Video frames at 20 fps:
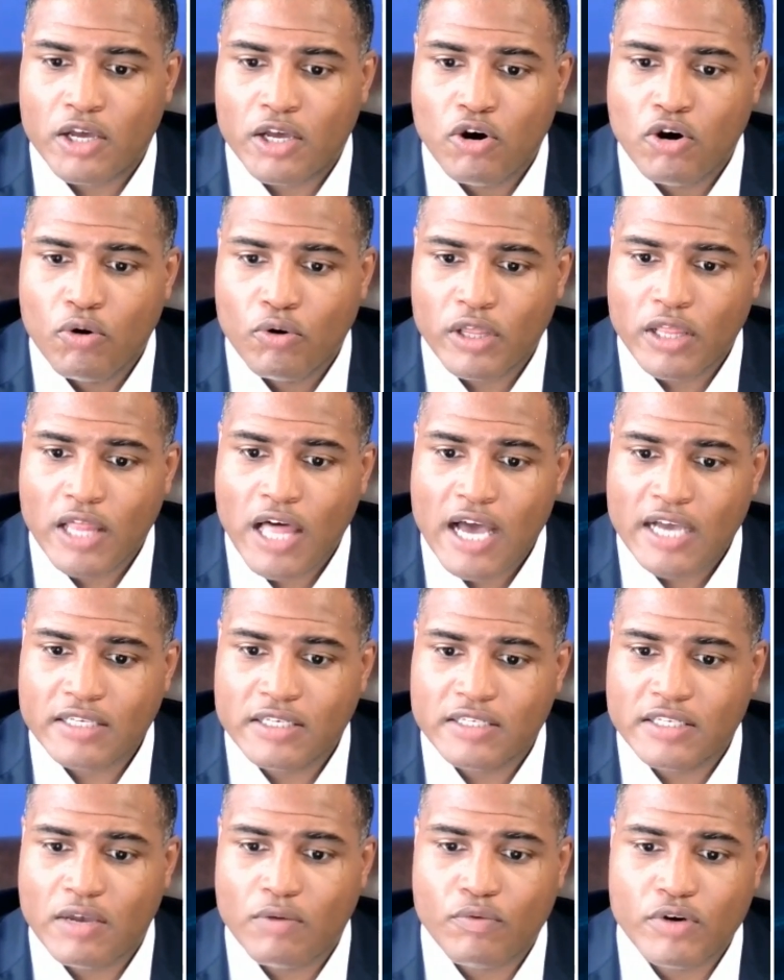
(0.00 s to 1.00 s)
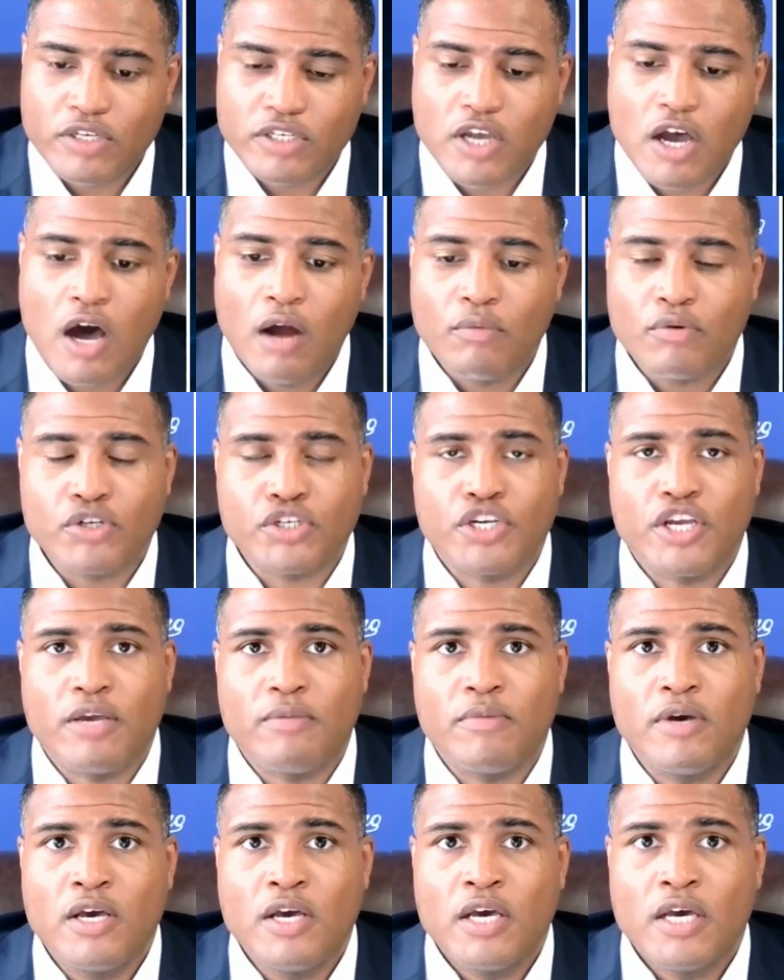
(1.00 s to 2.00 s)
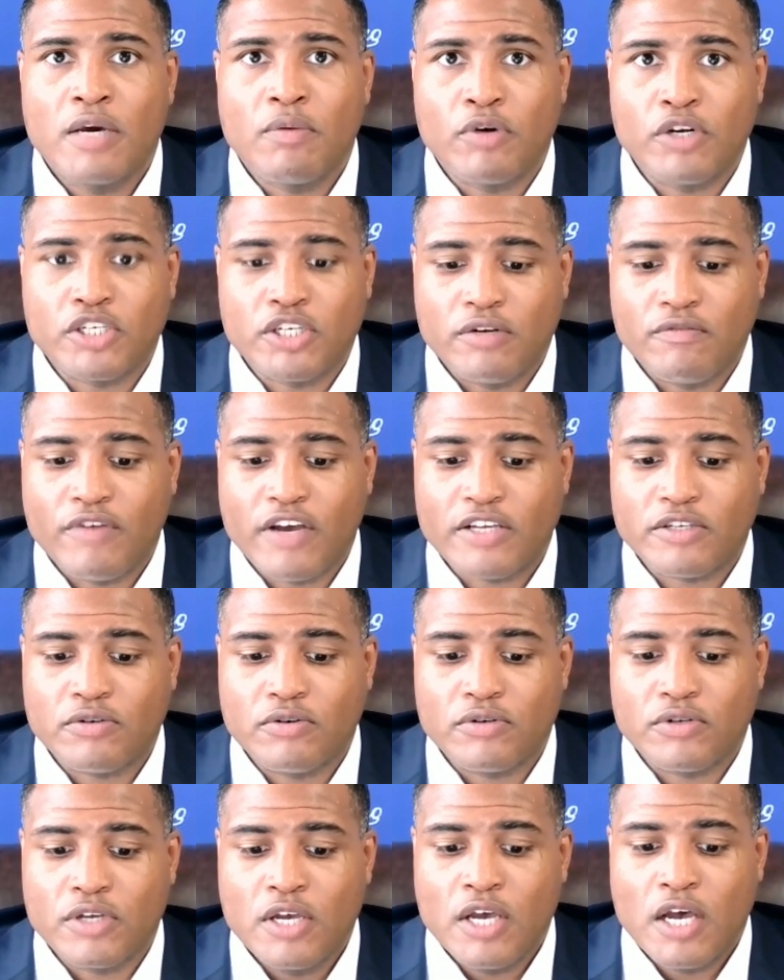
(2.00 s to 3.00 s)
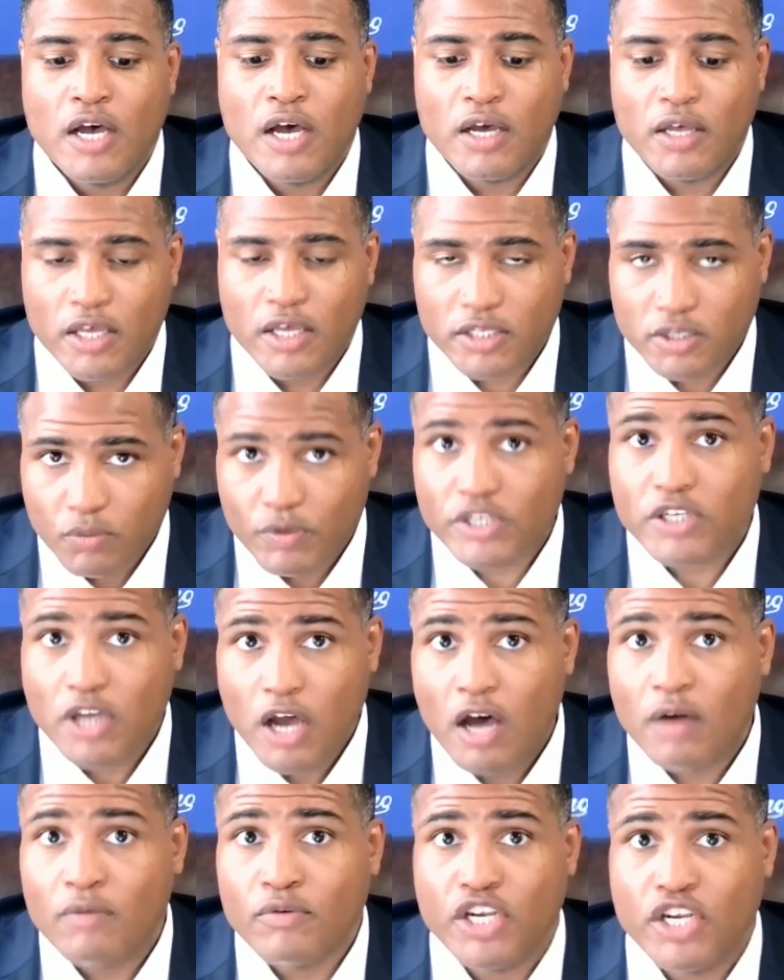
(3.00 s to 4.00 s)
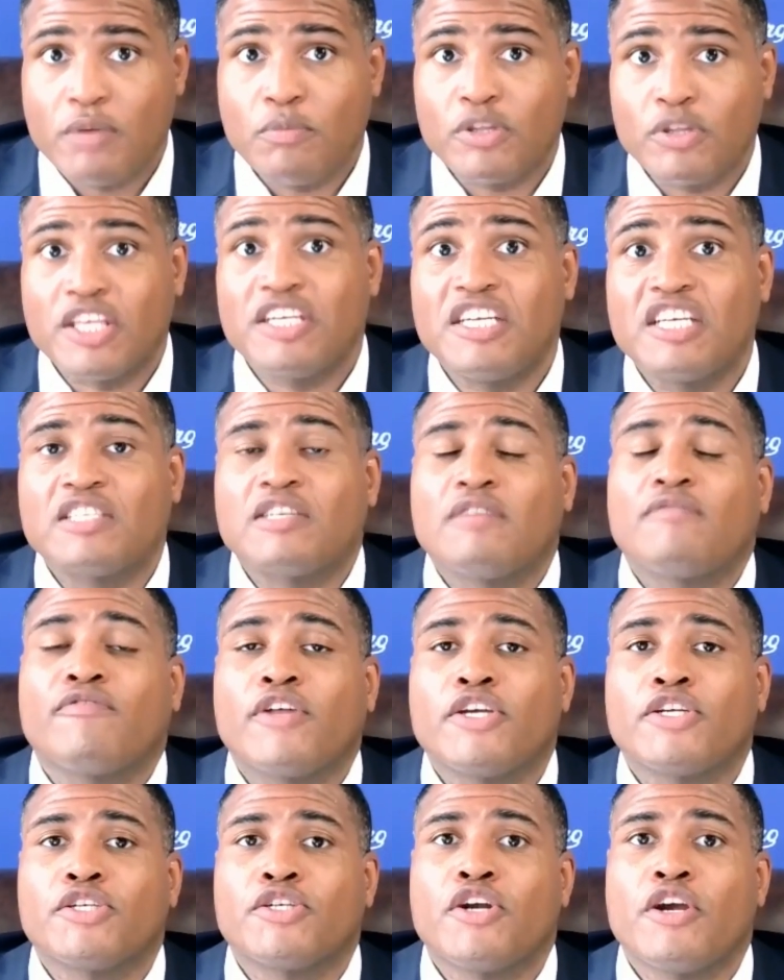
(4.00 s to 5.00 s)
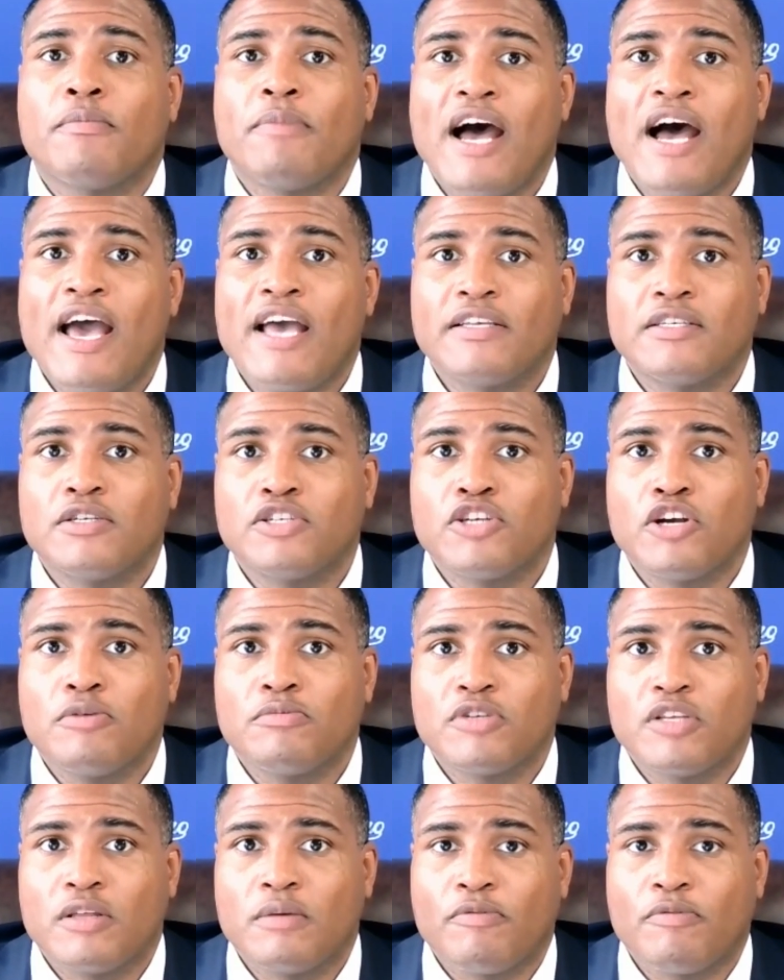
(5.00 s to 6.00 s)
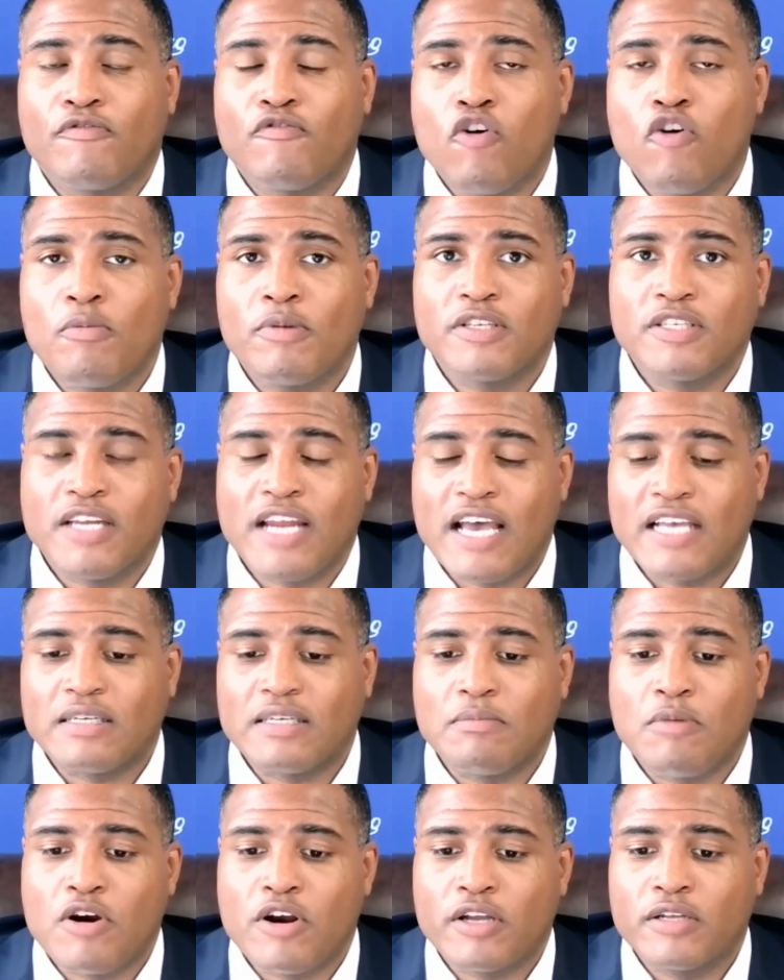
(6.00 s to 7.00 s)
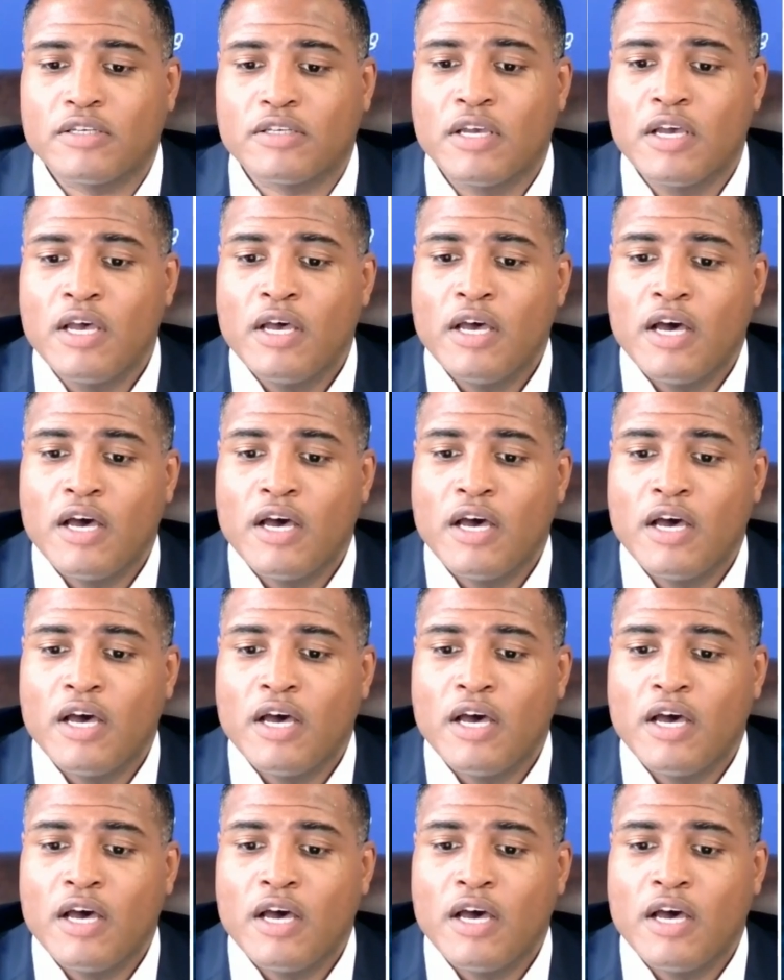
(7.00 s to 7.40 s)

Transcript: Goldilocks is a risk-on regime in which investors, it's a risk-on regime with a disinflationary bias in terms of the performance in asset markets.